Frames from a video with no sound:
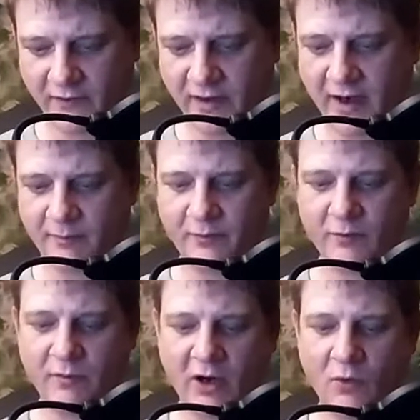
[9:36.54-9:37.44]
they had
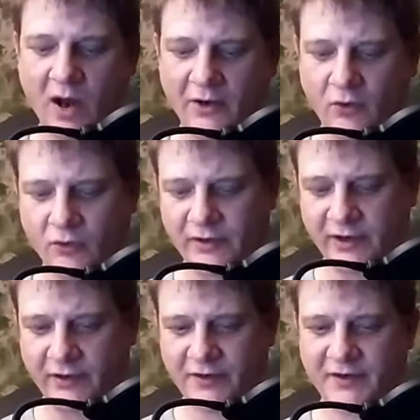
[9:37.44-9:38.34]
marijuana only
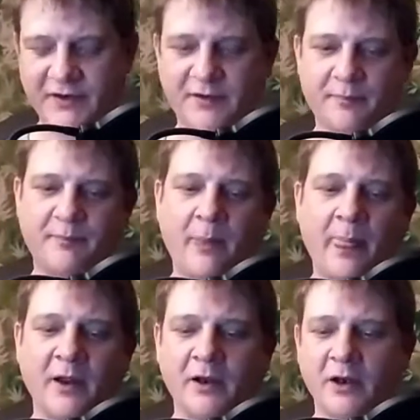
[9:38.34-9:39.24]
in their system.
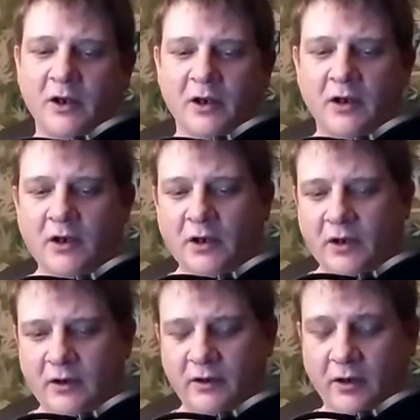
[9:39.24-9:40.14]

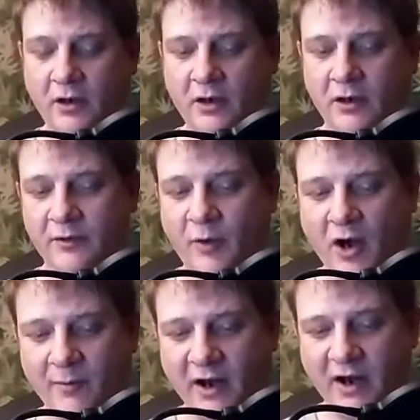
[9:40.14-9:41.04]
The
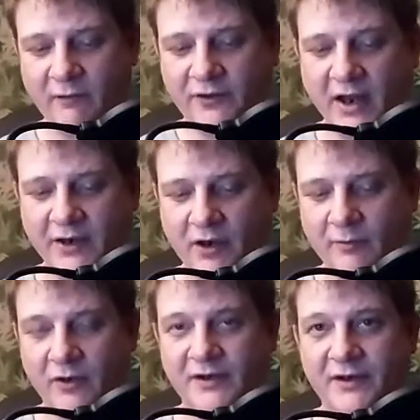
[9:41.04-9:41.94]
problem I have with that
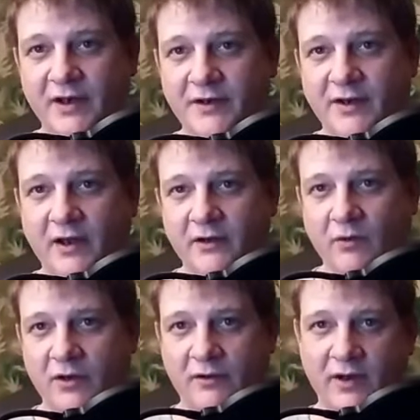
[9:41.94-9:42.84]
number is it doesn't tell you
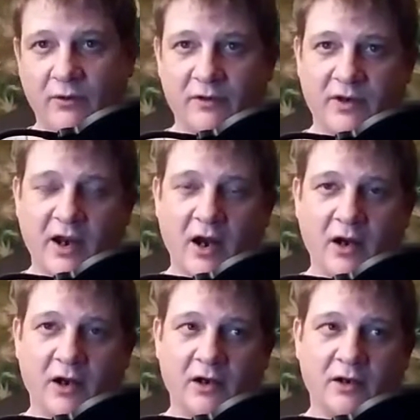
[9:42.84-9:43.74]
whether they were the
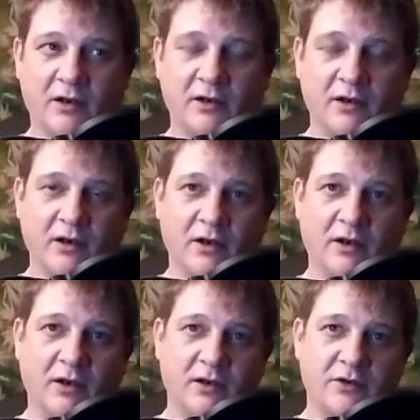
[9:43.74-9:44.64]
car,
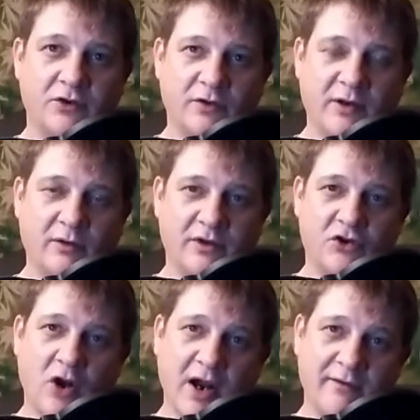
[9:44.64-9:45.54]
they were the
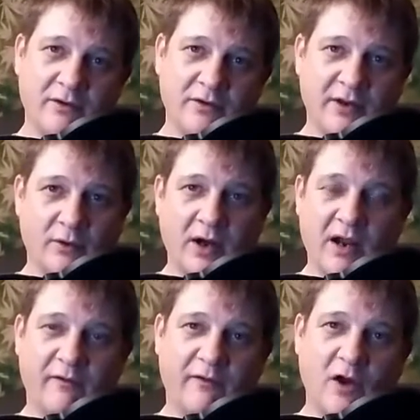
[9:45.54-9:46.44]
driver, they were
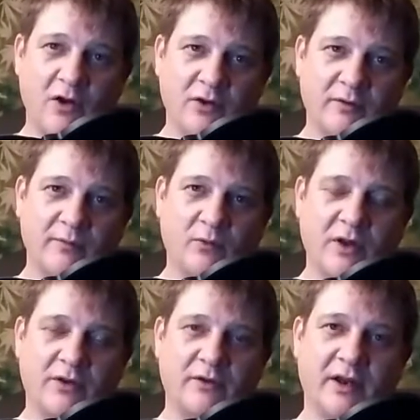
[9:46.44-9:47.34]
at fault,
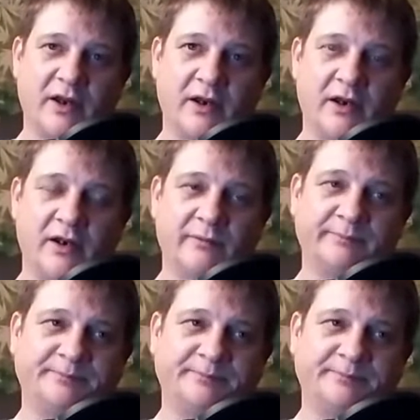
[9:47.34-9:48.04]
whether they